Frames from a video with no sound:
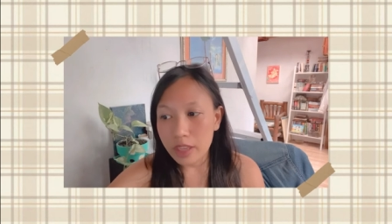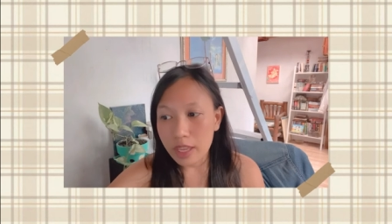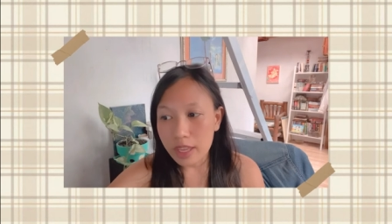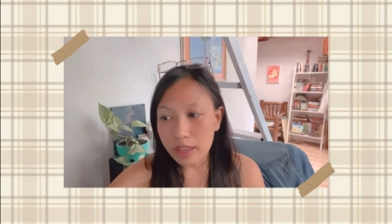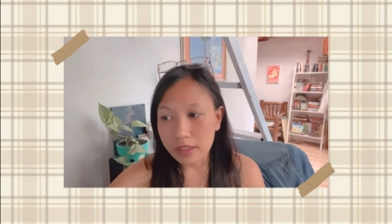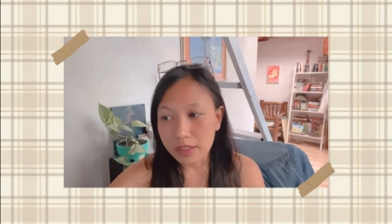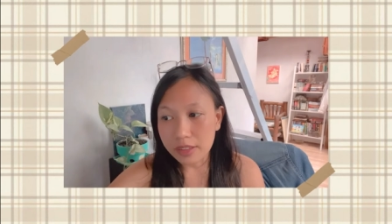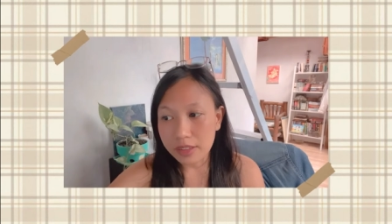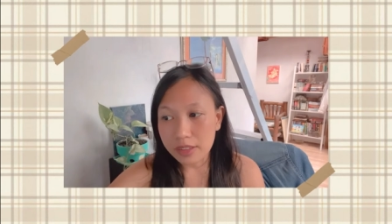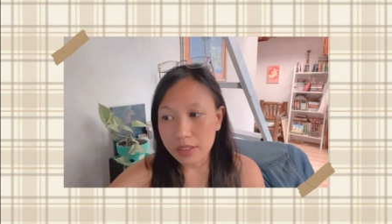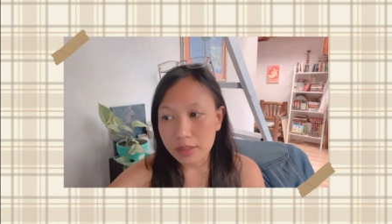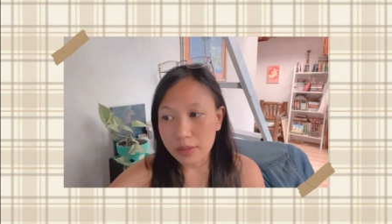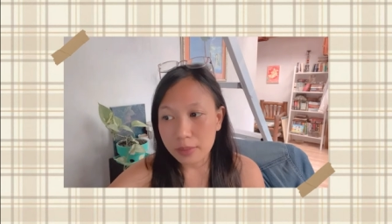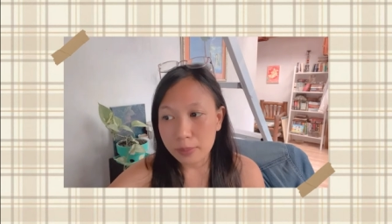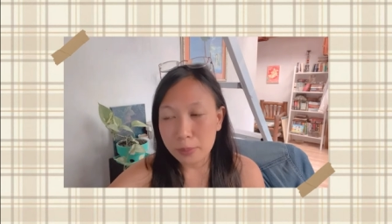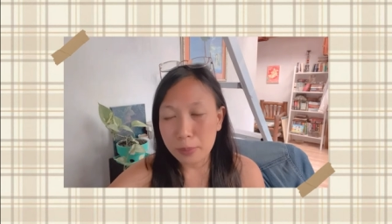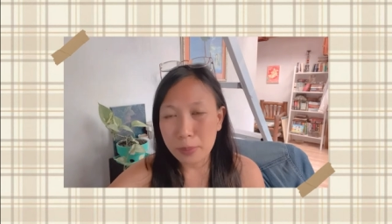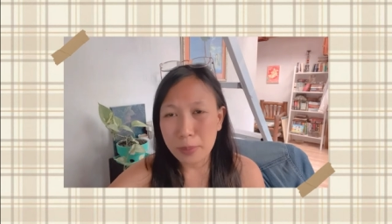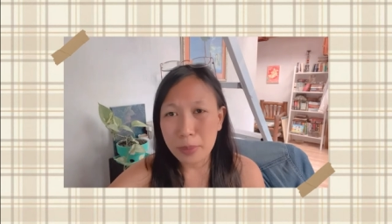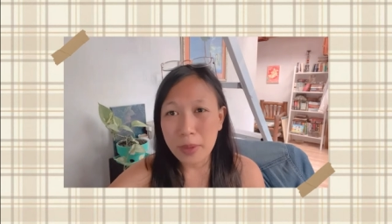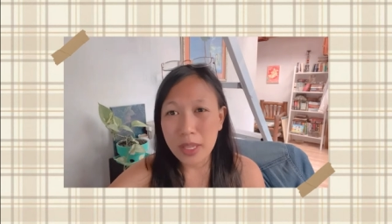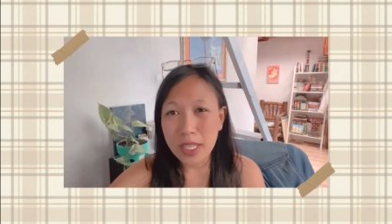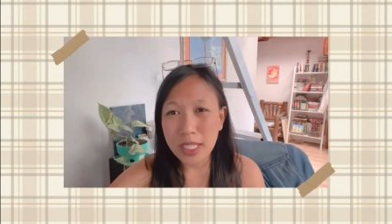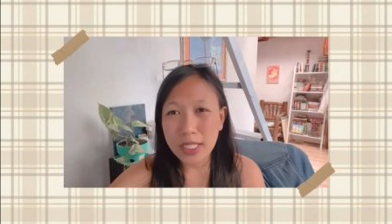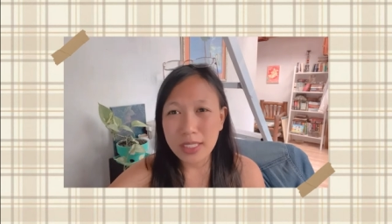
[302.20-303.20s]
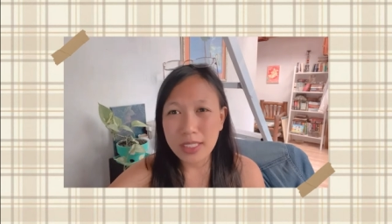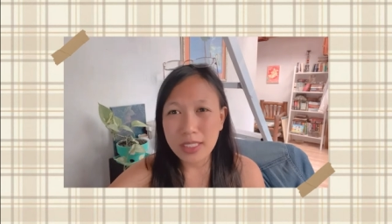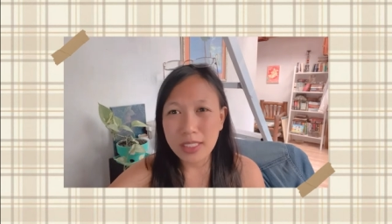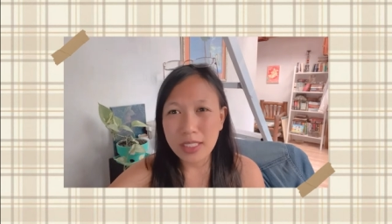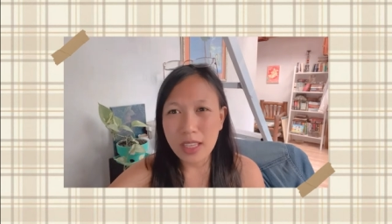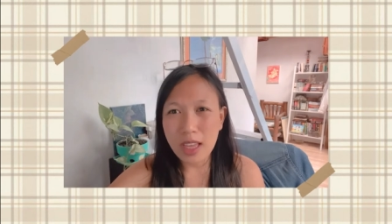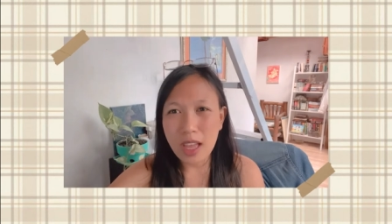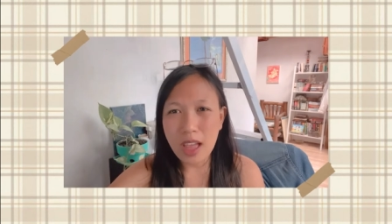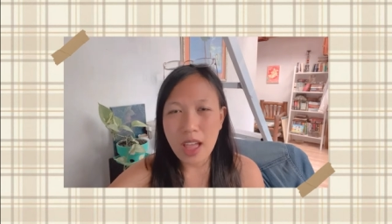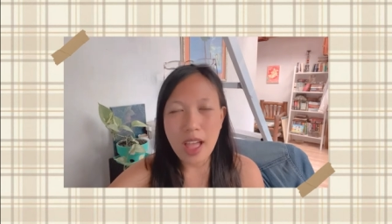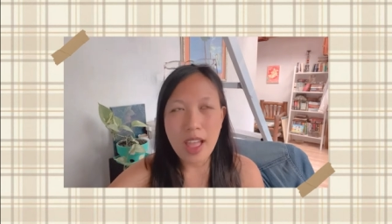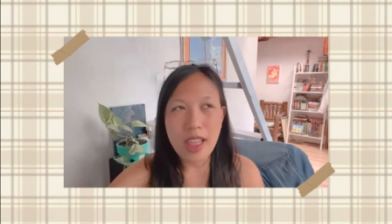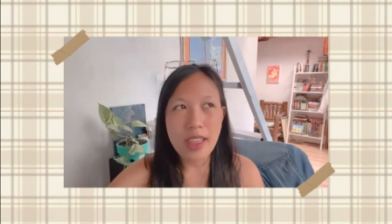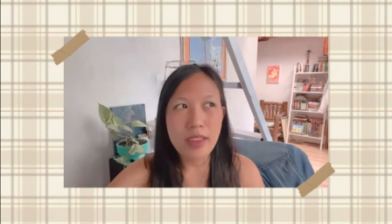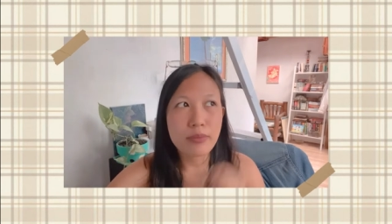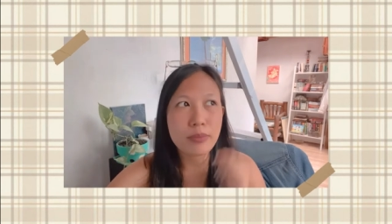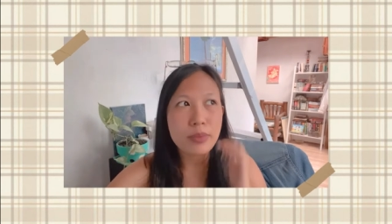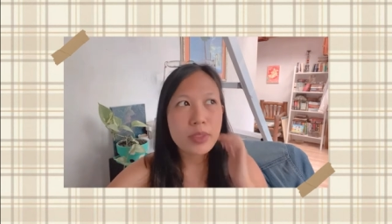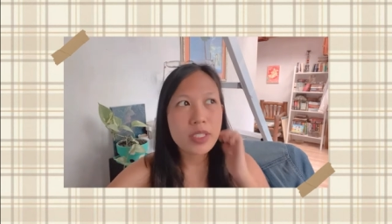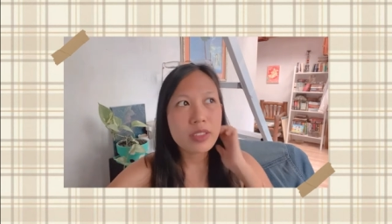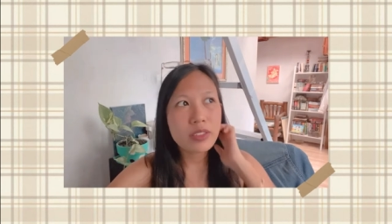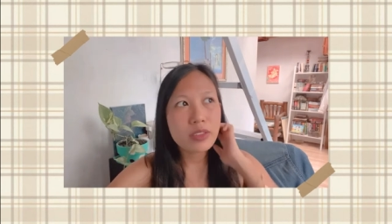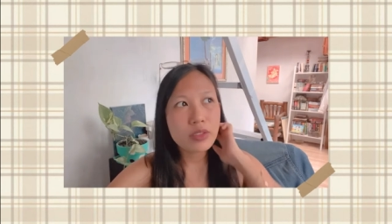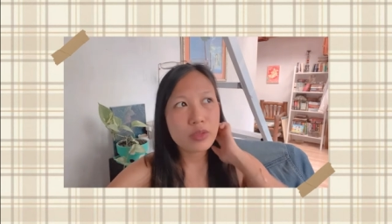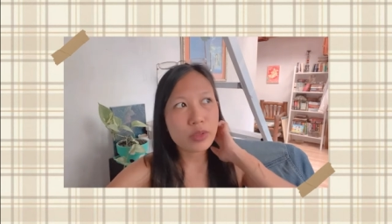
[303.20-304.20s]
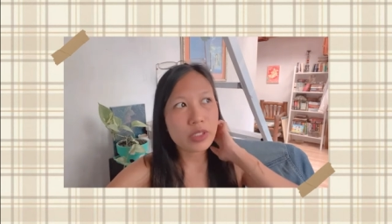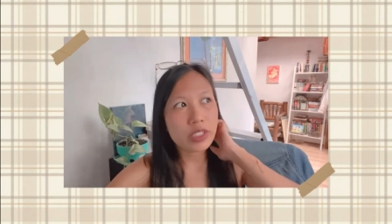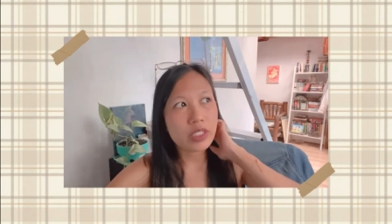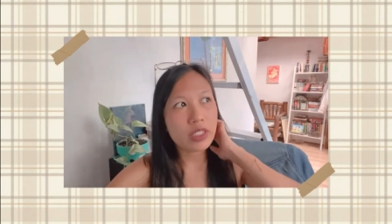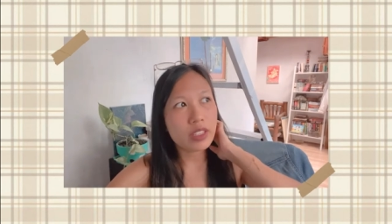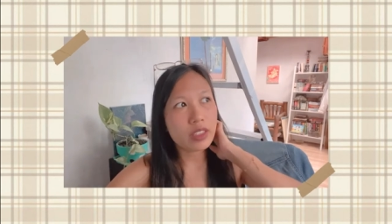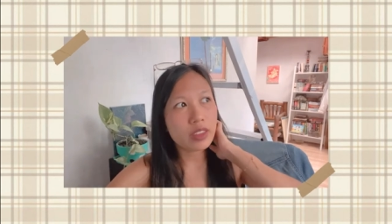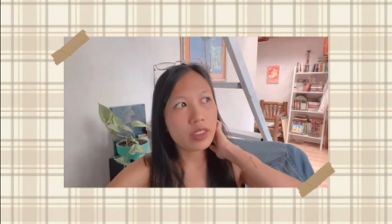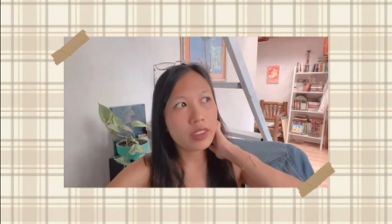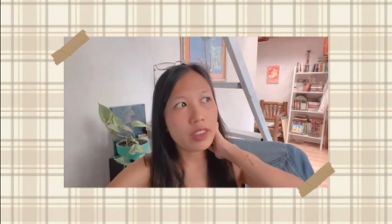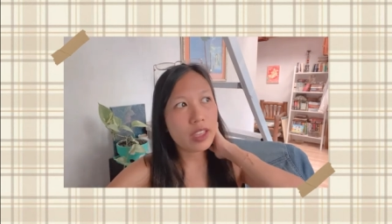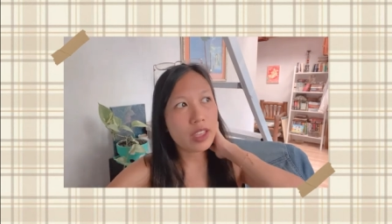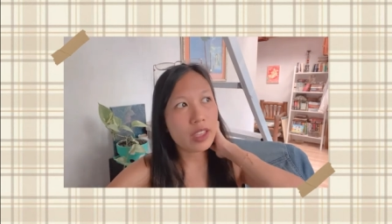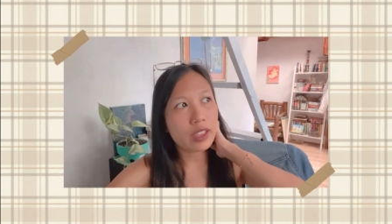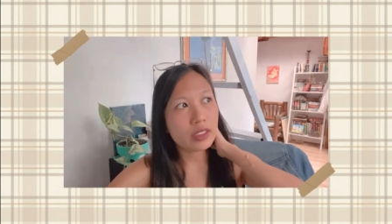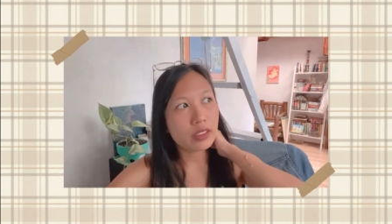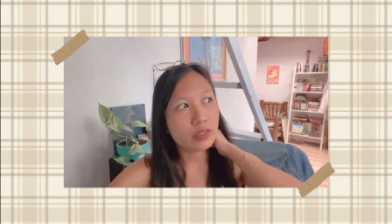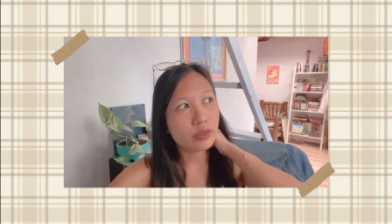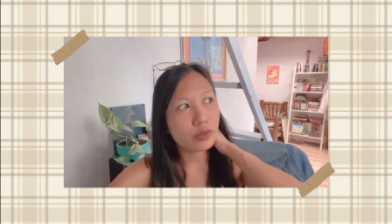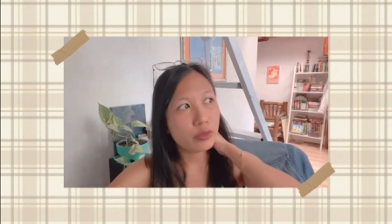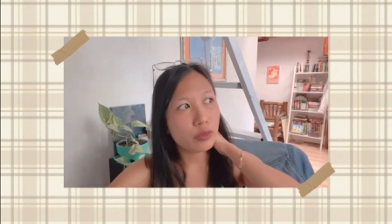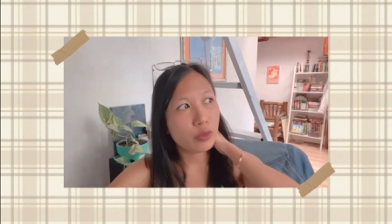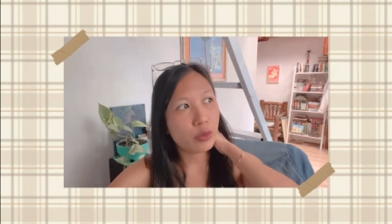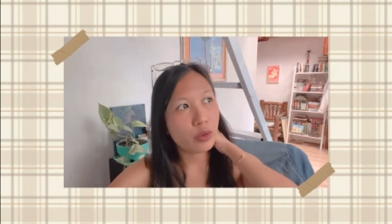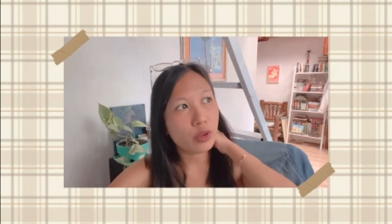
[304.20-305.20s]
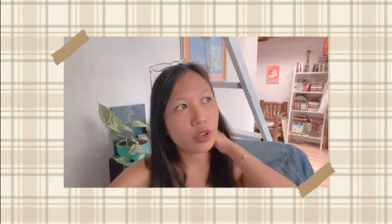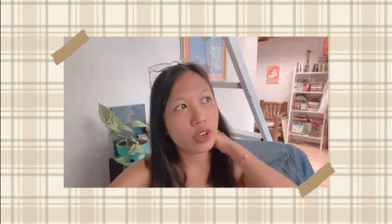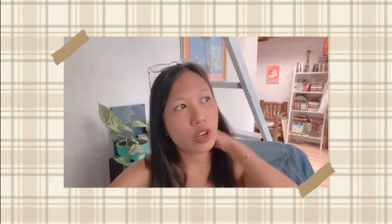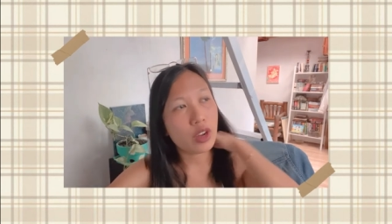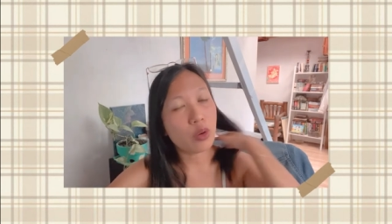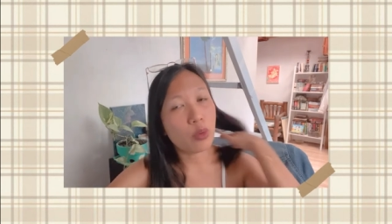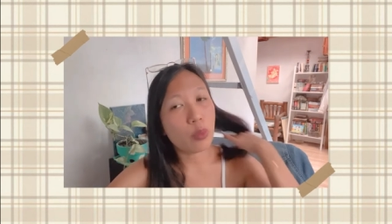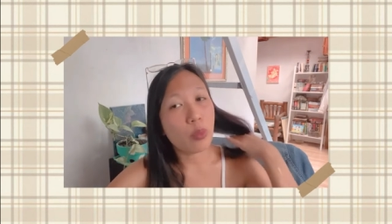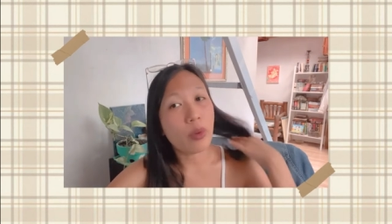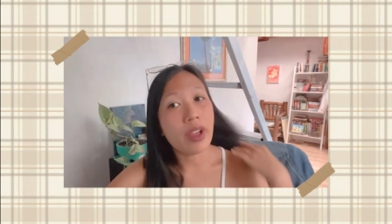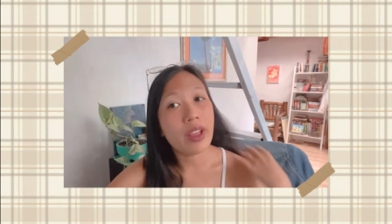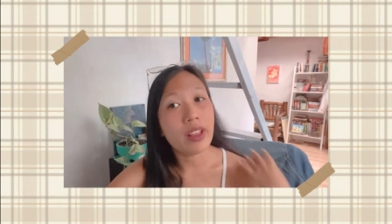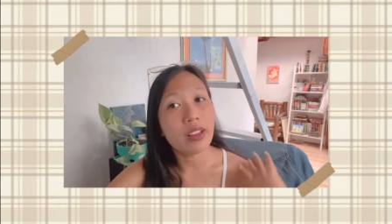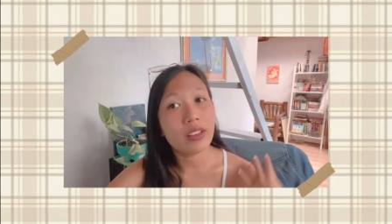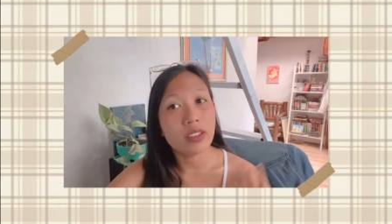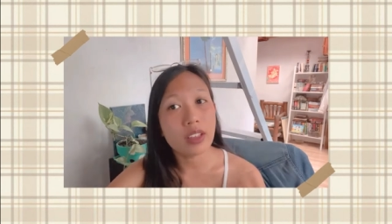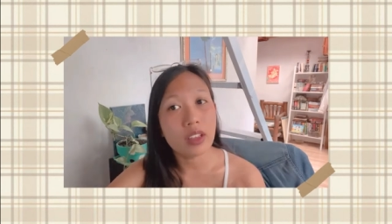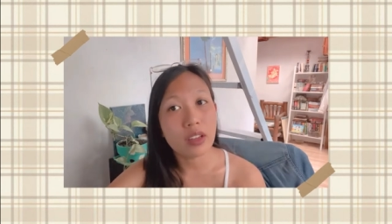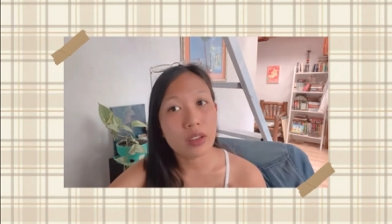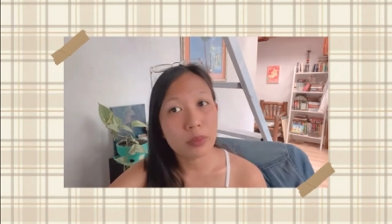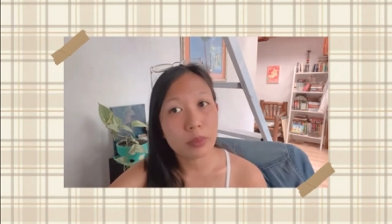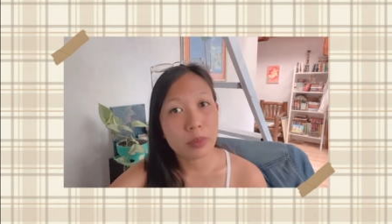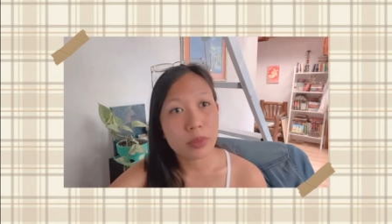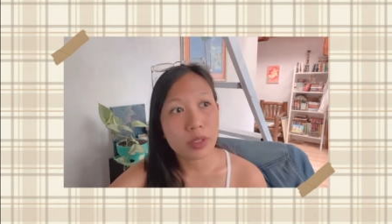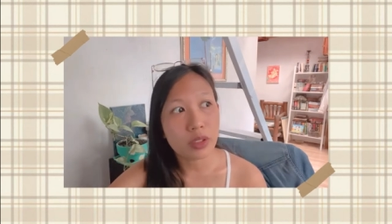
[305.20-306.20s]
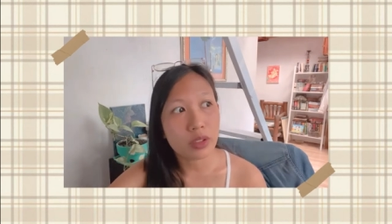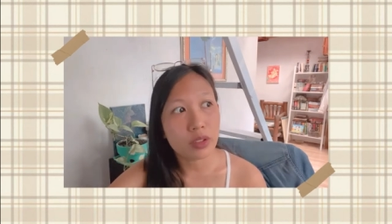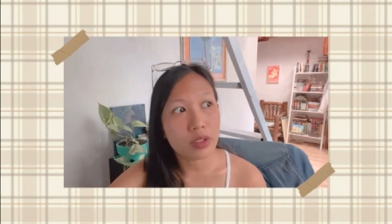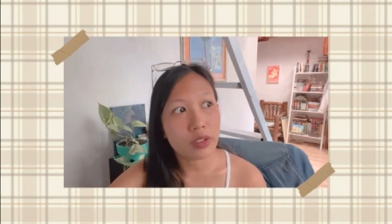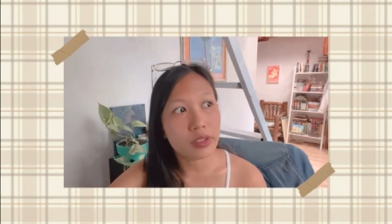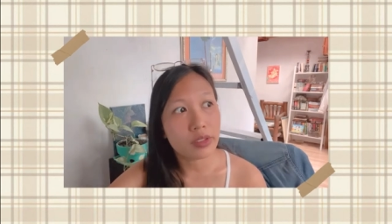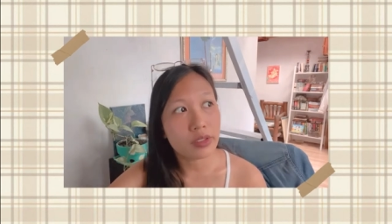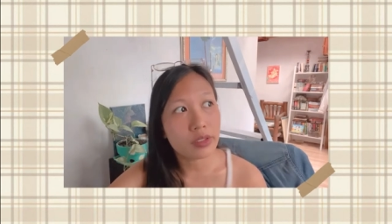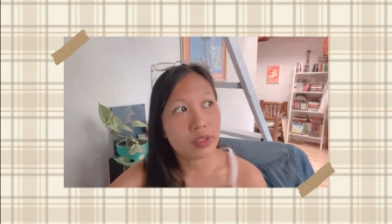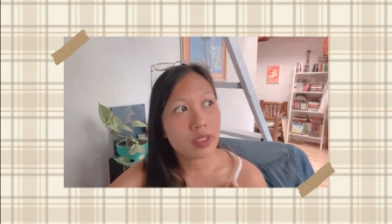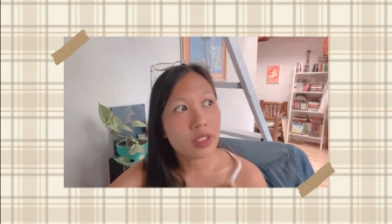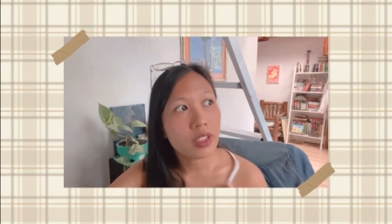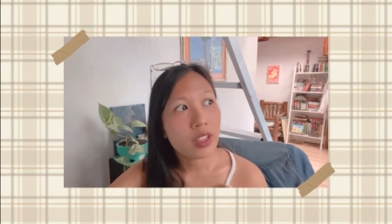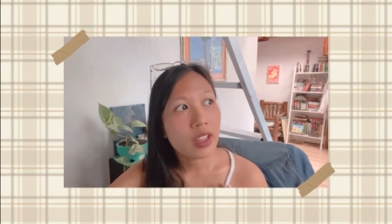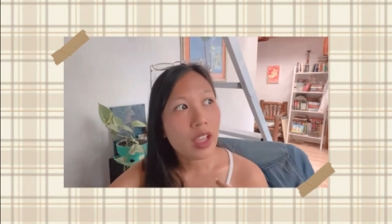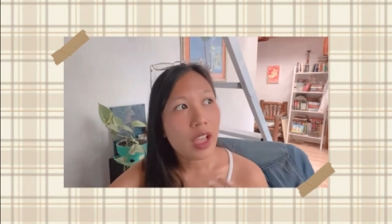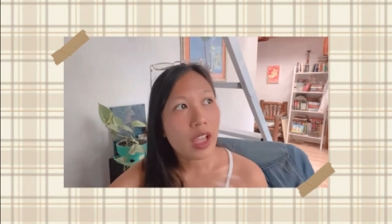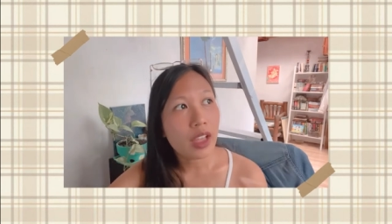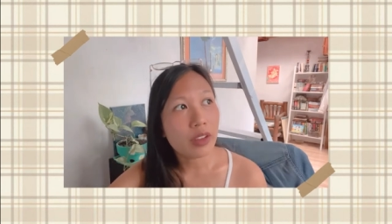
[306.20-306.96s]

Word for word: yes, but I've been reading that for a while now because